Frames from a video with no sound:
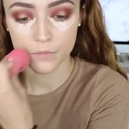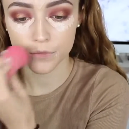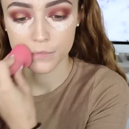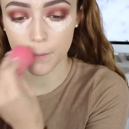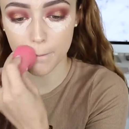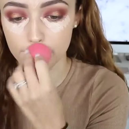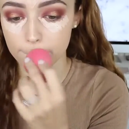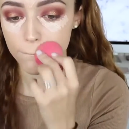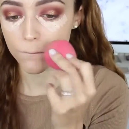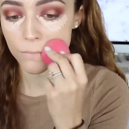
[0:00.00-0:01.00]
And then I'm just
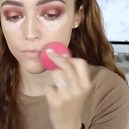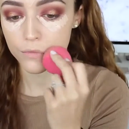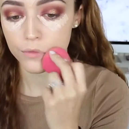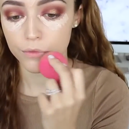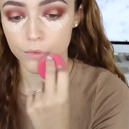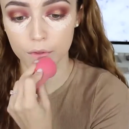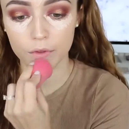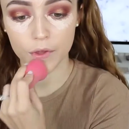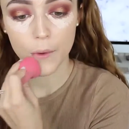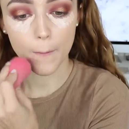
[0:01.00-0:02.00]
blending everything
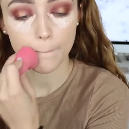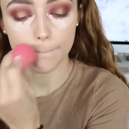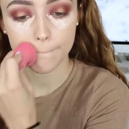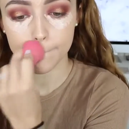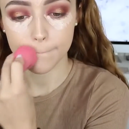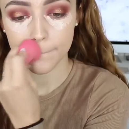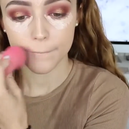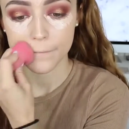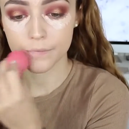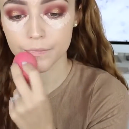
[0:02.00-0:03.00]
in with this